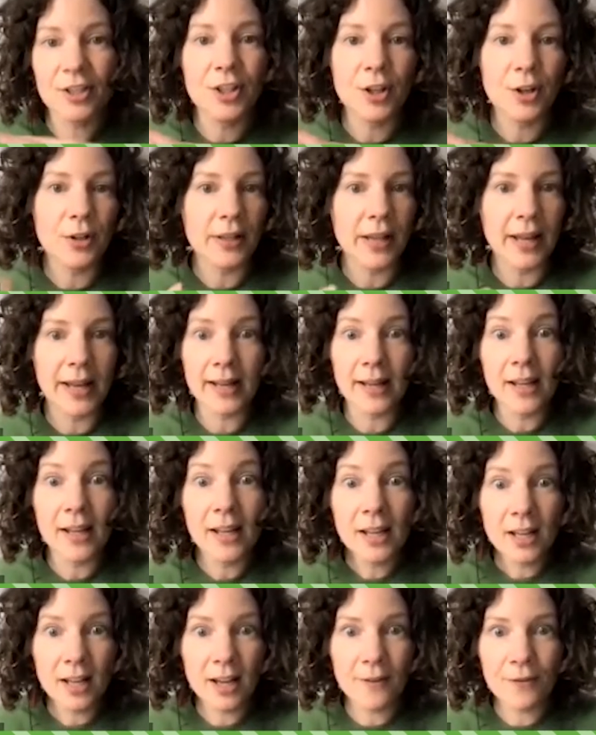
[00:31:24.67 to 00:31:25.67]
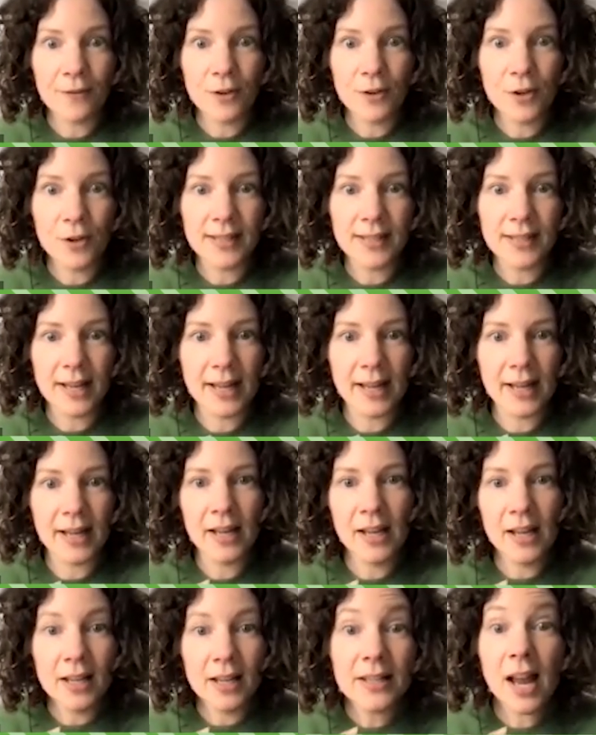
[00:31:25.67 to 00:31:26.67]
So like if you say
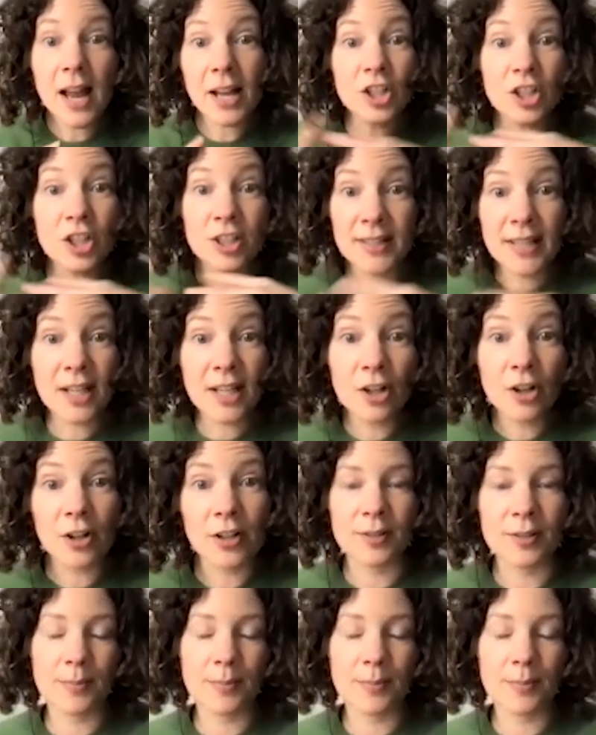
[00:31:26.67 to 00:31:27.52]
not just teen girls,